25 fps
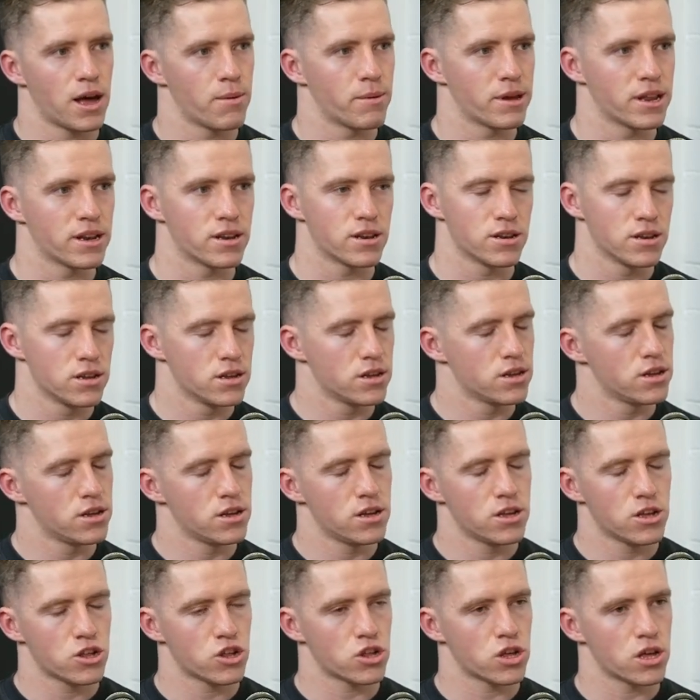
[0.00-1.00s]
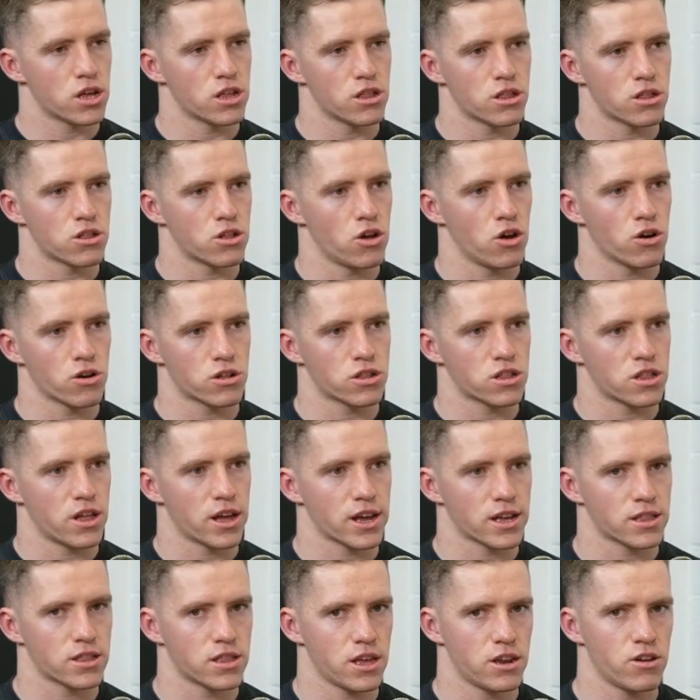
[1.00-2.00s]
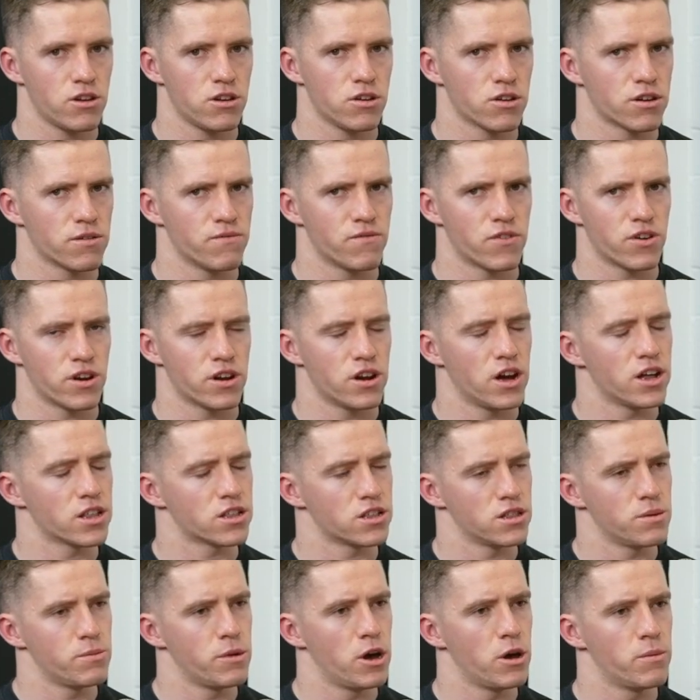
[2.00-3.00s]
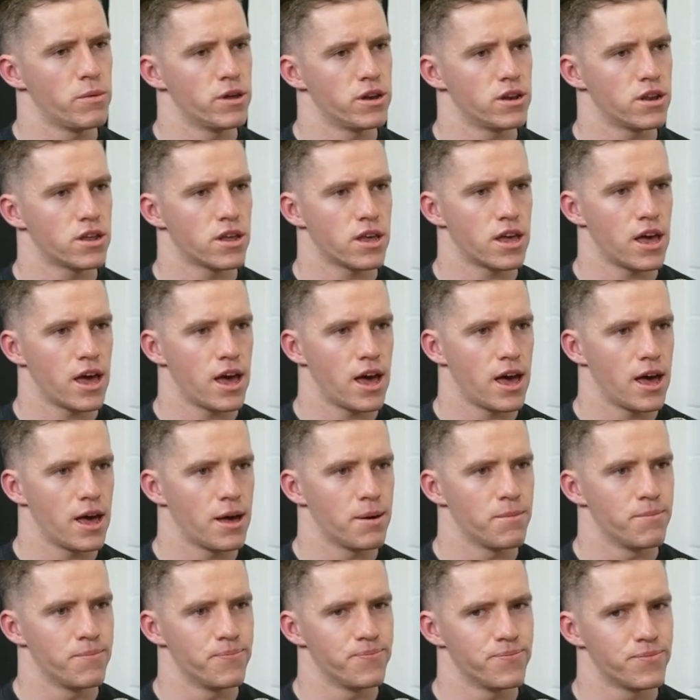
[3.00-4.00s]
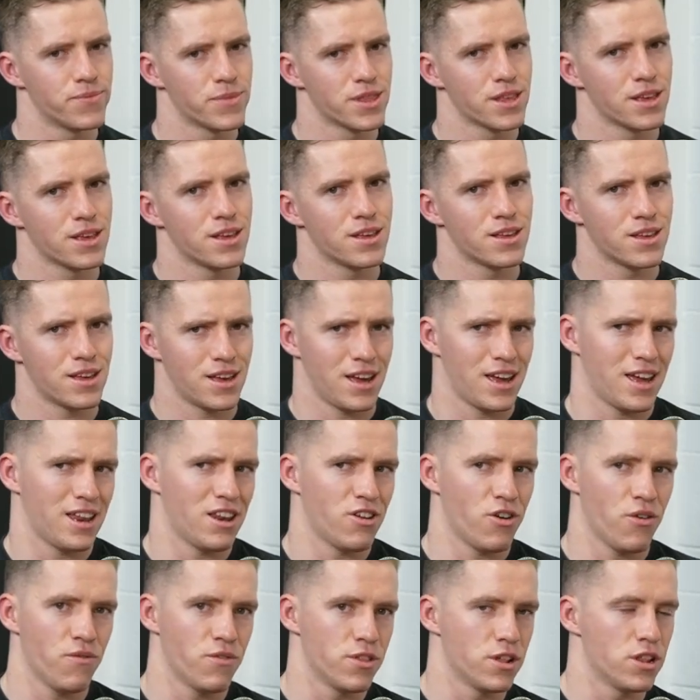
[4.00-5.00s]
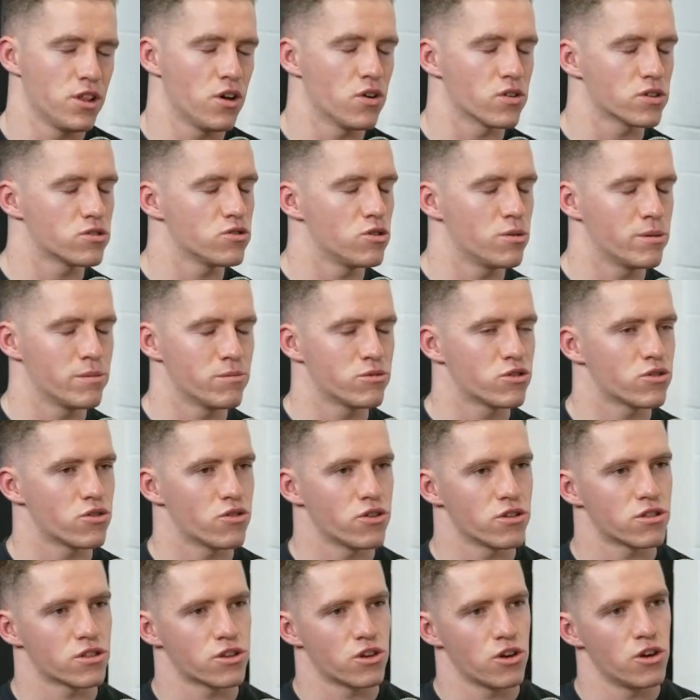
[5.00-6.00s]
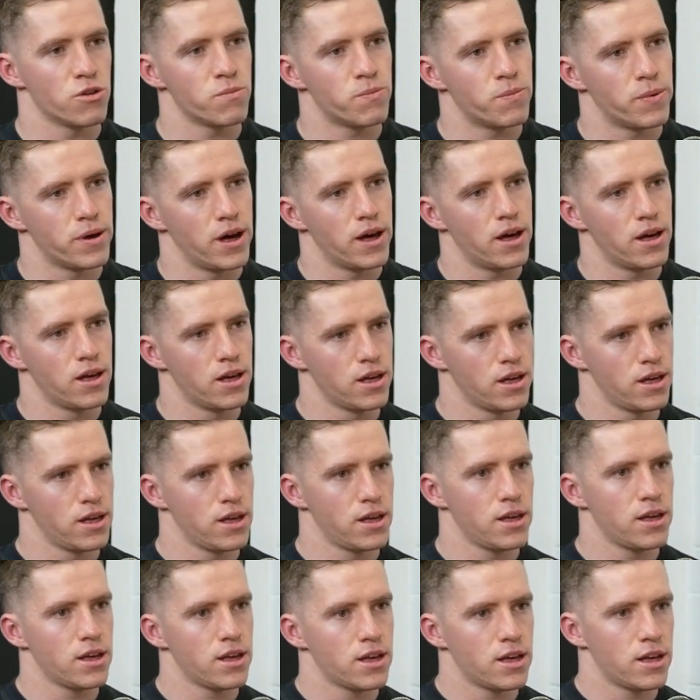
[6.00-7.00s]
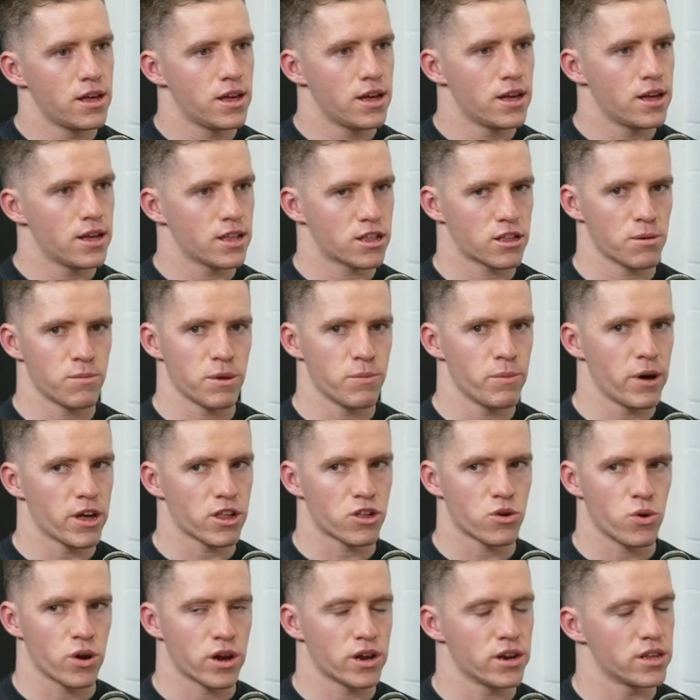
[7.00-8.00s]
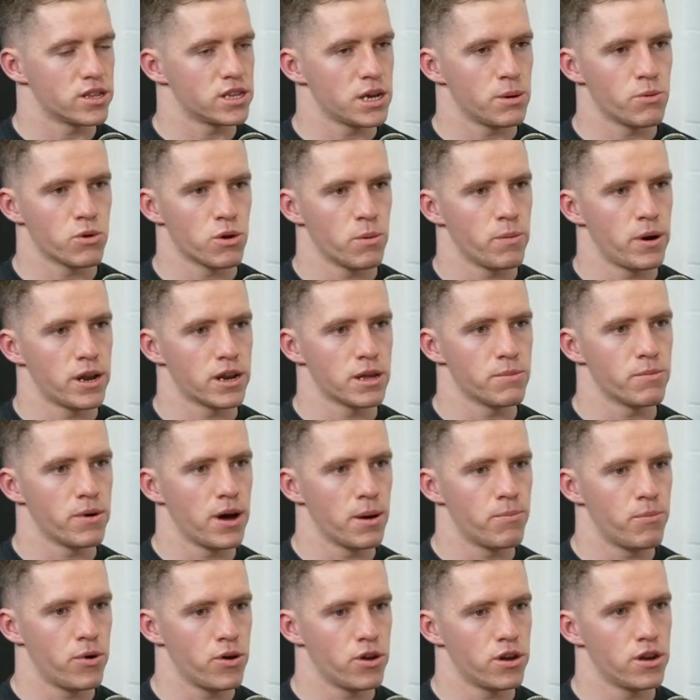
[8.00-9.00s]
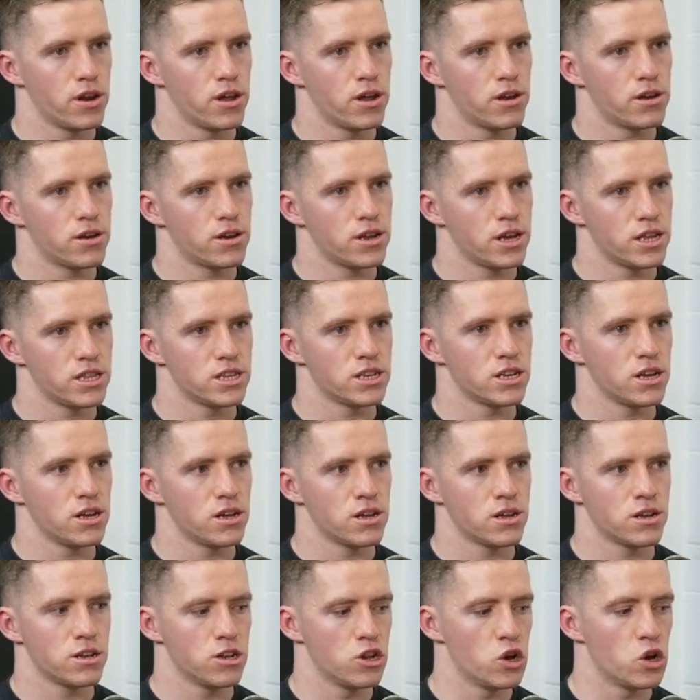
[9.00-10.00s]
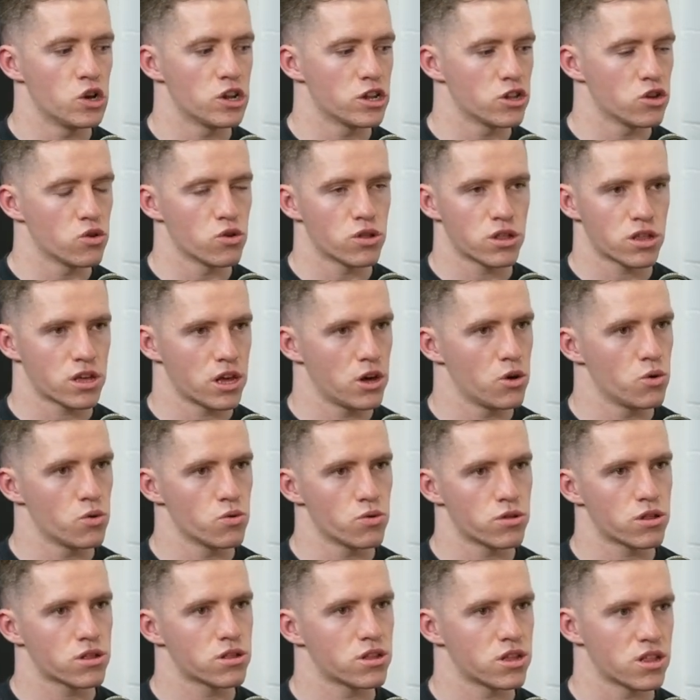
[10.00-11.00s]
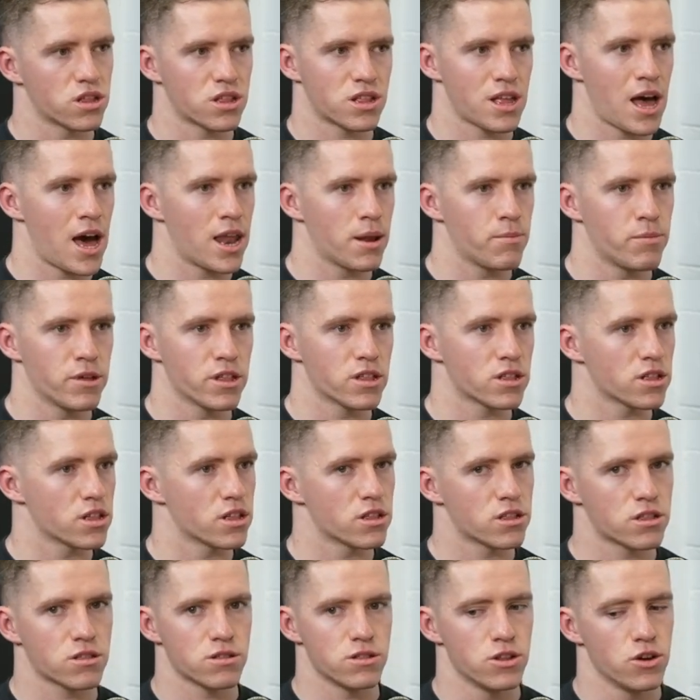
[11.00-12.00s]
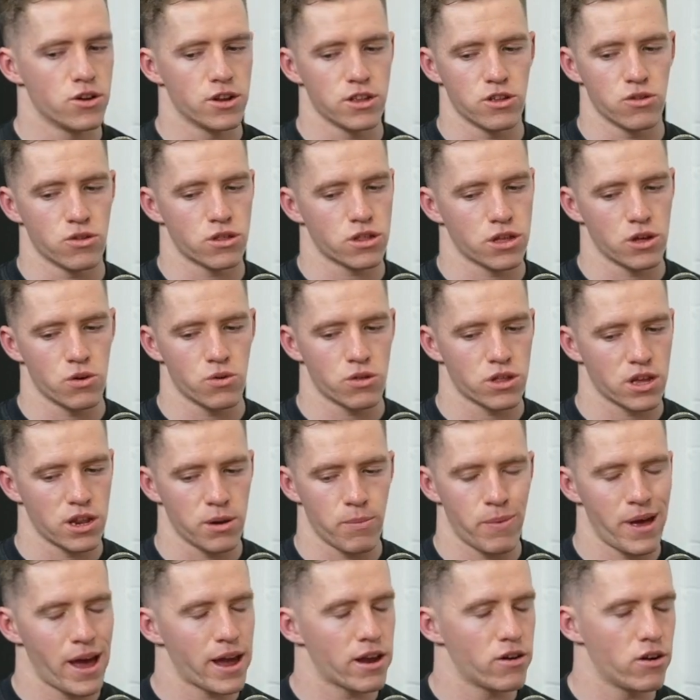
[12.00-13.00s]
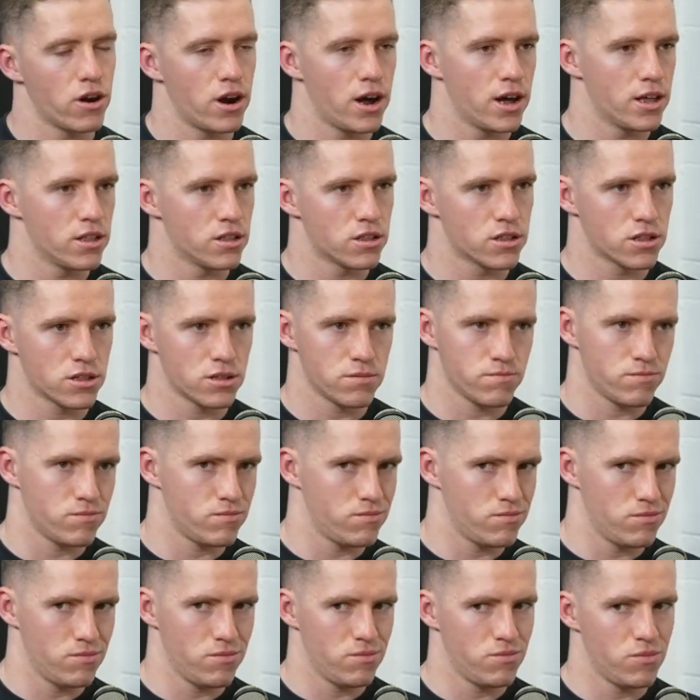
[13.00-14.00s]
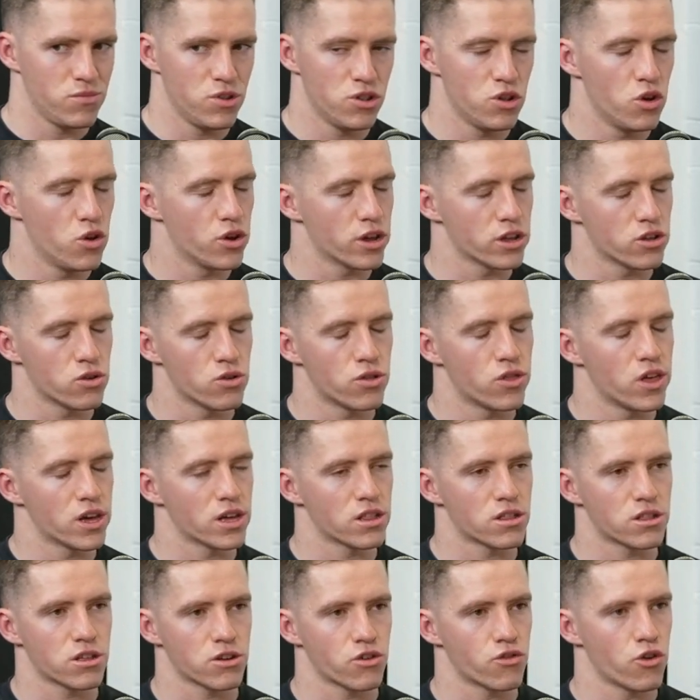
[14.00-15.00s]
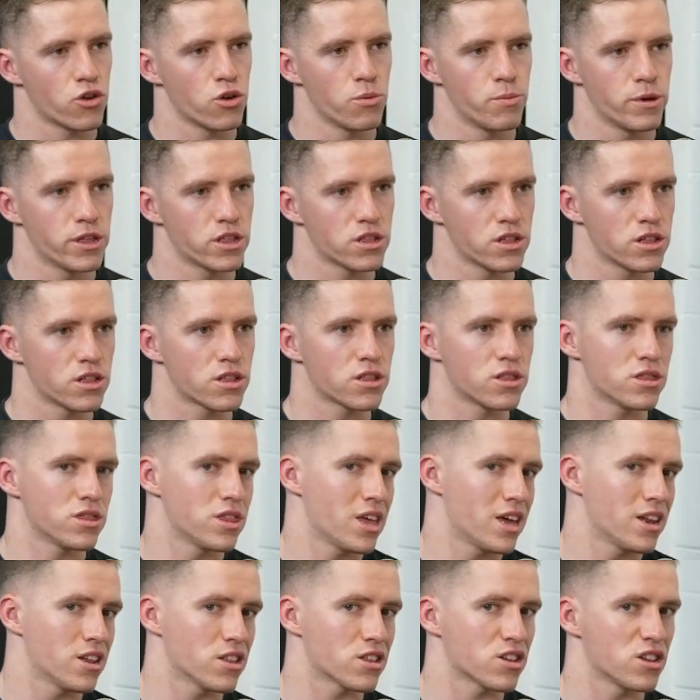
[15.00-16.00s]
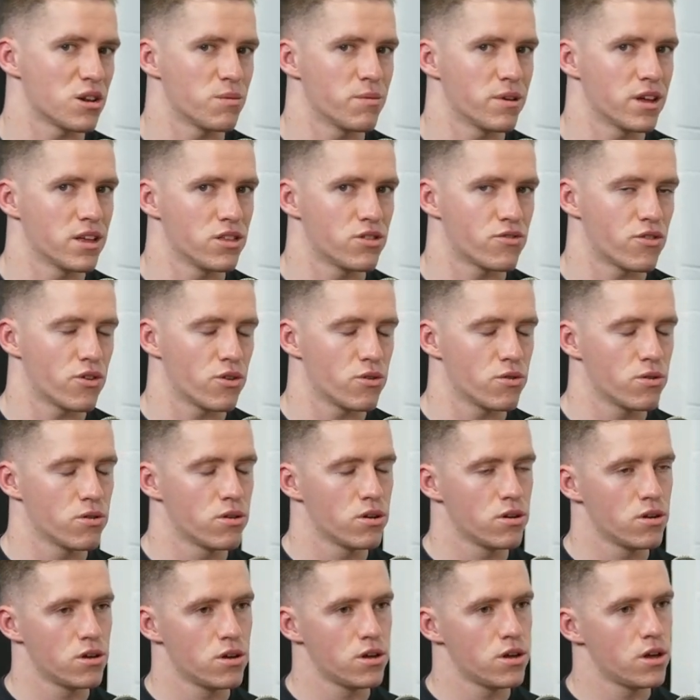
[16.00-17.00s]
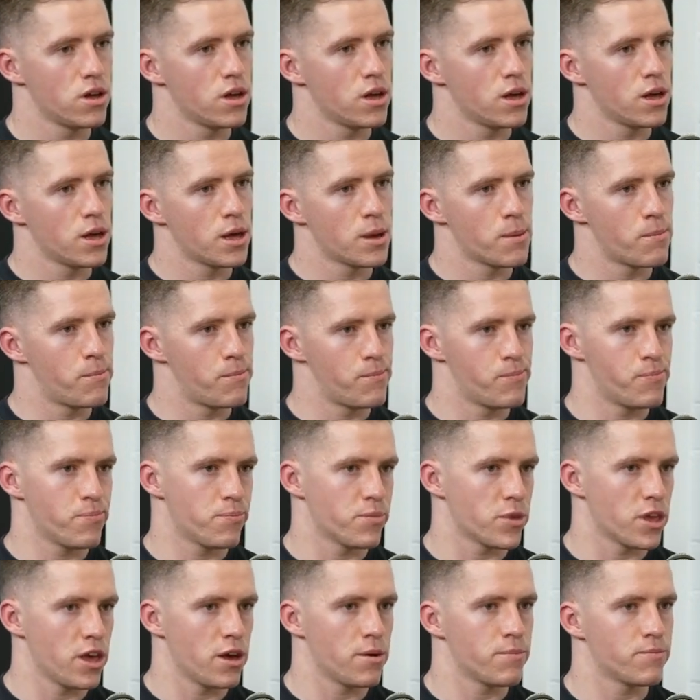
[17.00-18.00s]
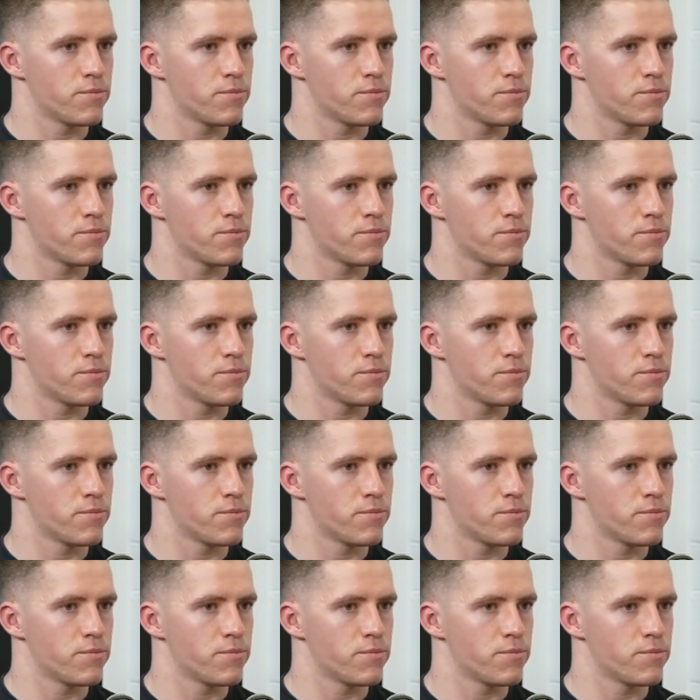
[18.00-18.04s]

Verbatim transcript: I mean, shares, stocks, like they're yeah. not looking very nice at the moment. Um, yeah. And over the long term, I'm sure it's good, but Mm. It's going to be much quicker to double your money by putting it into learning new skills to start a business, learning new skills to get a pay rise, learning new things to grow your business than it's going to be through. Nice. Yeah.